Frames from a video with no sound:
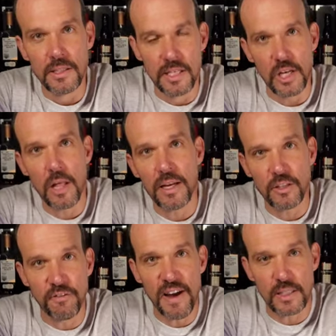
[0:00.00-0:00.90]
Since the
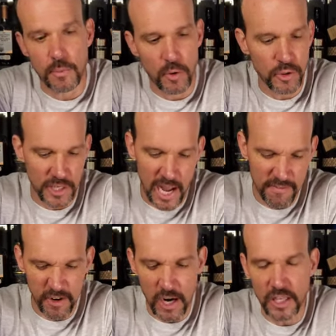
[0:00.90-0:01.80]
holidays are fast approaching,
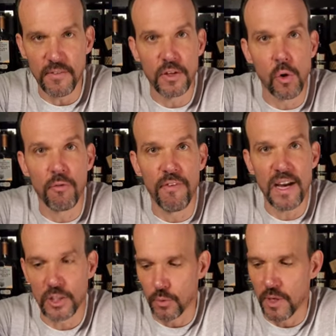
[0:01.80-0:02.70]
I figured I'd give you an old
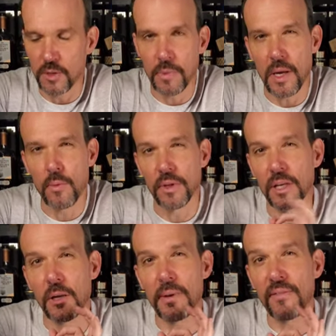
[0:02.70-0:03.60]
fashioned recipe with a
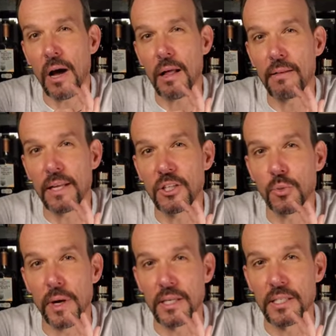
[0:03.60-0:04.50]
little bit of a holiday
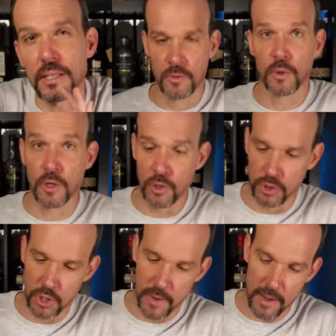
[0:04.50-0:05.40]
twist. So we're gonna
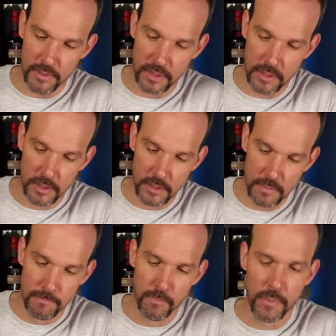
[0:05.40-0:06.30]
use two ounces
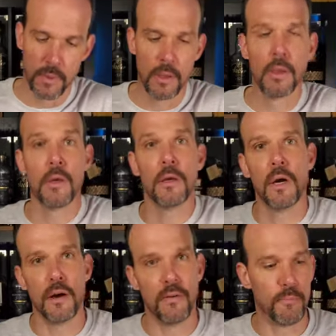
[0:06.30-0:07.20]

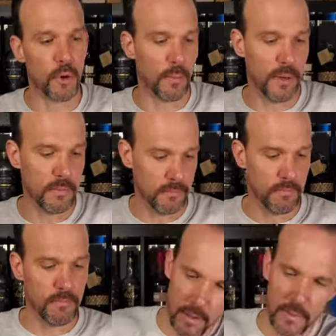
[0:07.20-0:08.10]
of bourbon.
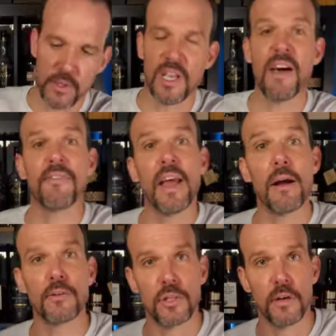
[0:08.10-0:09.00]
I mean, it's half an
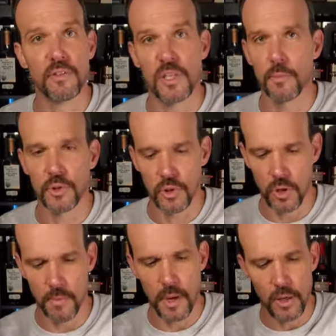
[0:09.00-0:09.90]
ounce of simple
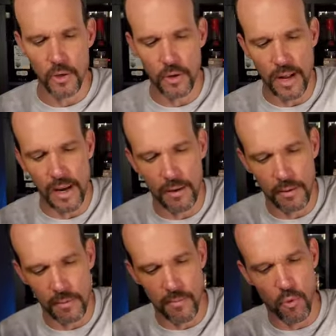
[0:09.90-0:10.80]
syrup. You can add a
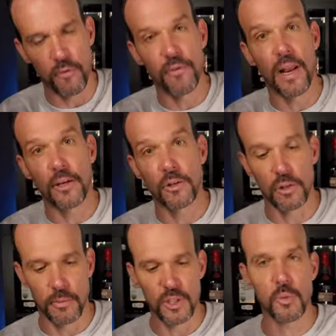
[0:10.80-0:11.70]
little bit more if you like
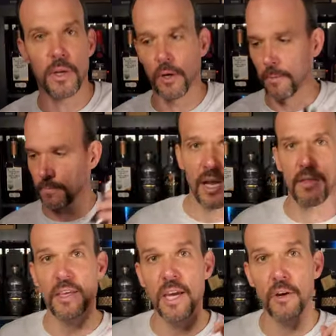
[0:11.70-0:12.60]
yours a little bit sweeter.
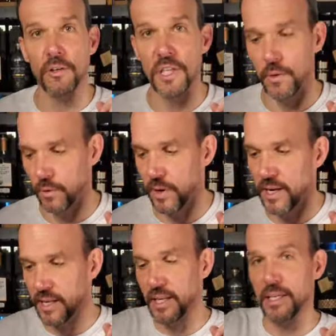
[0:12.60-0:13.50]
And the kicker, secret
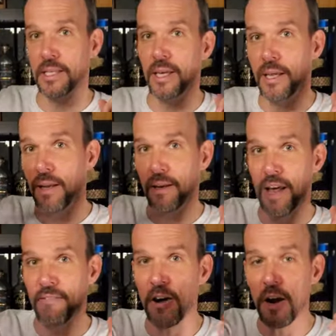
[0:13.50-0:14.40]
ingredient is not